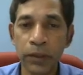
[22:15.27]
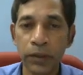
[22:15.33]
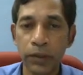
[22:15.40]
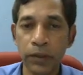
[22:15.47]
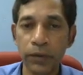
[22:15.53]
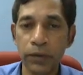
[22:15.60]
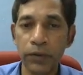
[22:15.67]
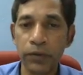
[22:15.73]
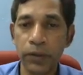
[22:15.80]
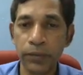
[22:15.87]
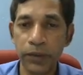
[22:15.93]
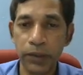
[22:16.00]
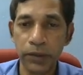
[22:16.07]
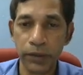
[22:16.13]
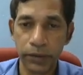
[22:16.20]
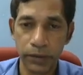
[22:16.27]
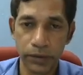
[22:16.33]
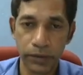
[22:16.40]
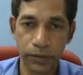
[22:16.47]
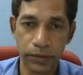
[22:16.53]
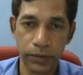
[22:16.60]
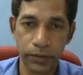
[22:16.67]
Now you have
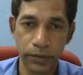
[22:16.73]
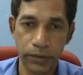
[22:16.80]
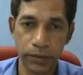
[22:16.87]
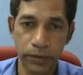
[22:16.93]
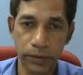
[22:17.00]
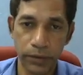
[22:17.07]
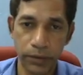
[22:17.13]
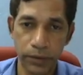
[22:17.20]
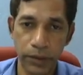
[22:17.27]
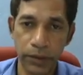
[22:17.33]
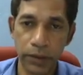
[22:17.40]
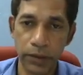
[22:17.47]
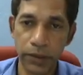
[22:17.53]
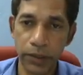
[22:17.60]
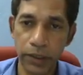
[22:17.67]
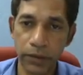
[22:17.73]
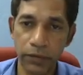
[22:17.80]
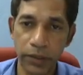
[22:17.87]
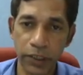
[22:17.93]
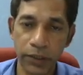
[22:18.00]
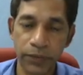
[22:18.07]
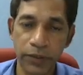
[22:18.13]
these are the
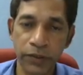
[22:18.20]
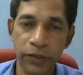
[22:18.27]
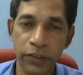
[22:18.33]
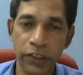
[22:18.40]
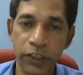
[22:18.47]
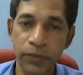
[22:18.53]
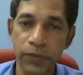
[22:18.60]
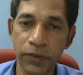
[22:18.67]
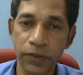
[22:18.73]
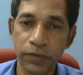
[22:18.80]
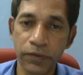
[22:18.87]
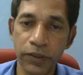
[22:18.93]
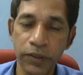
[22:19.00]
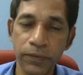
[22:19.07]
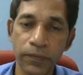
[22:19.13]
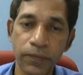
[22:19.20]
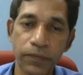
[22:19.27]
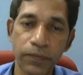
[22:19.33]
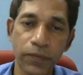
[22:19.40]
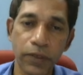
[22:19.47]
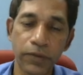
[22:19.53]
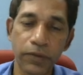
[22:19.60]
regular expression corresponds to the
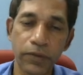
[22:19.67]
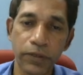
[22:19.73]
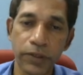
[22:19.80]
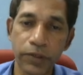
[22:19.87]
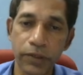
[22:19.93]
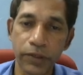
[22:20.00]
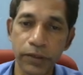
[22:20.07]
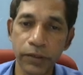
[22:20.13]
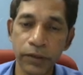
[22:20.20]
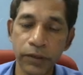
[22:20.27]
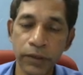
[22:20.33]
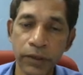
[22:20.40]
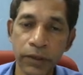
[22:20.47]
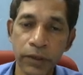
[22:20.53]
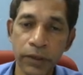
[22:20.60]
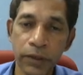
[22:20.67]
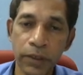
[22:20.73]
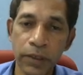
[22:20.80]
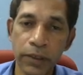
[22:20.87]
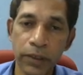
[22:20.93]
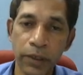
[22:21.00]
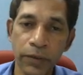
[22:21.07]
transition.
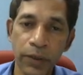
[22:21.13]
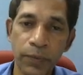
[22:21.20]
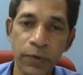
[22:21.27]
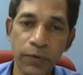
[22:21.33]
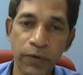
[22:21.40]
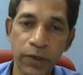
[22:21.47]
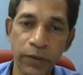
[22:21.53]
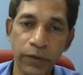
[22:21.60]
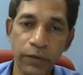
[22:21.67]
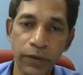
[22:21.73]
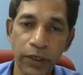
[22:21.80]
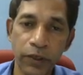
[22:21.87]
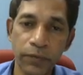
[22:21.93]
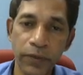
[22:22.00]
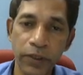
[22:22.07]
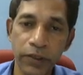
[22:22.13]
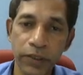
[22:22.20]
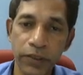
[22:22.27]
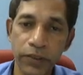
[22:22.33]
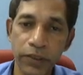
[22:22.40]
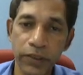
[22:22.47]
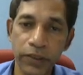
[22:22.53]
Now if you want to eliminate the
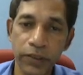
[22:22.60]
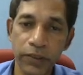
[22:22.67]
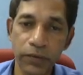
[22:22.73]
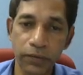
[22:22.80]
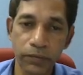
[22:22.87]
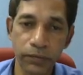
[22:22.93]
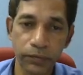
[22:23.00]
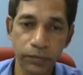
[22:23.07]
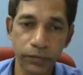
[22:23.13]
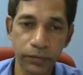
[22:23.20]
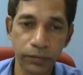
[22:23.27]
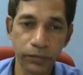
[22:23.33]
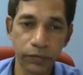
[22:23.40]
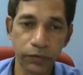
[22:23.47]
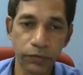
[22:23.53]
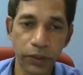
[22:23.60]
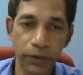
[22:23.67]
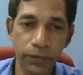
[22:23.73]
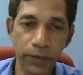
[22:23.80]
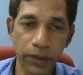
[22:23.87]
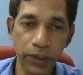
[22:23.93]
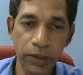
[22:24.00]
state q, what
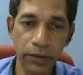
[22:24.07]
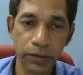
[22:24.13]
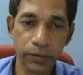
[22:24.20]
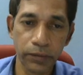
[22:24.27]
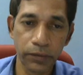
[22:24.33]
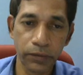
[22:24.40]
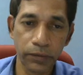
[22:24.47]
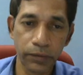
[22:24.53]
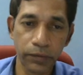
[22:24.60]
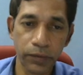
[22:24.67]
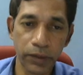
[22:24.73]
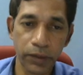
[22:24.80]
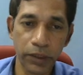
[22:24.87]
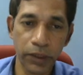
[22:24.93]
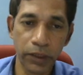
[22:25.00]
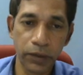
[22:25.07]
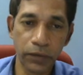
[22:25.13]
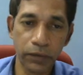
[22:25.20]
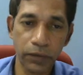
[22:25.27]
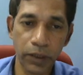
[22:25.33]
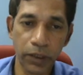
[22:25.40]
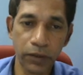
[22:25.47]
we need
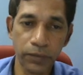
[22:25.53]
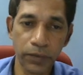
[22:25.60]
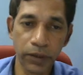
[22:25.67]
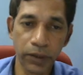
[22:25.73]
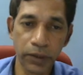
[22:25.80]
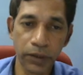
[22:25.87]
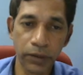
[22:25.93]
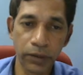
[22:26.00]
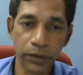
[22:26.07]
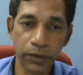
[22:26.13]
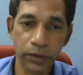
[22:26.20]
to eliminate